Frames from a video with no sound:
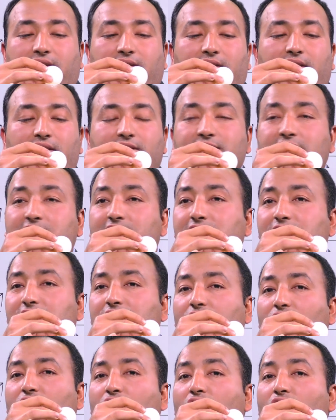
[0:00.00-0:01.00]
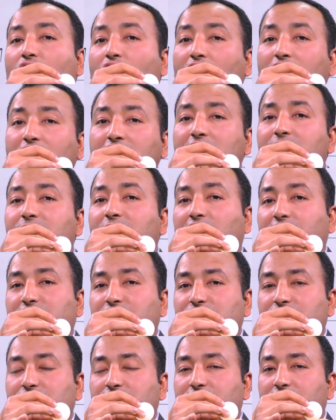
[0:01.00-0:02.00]
It is on the
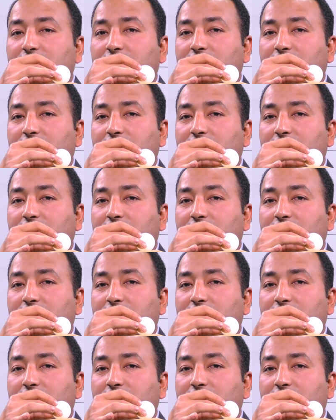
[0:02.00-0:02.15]
box.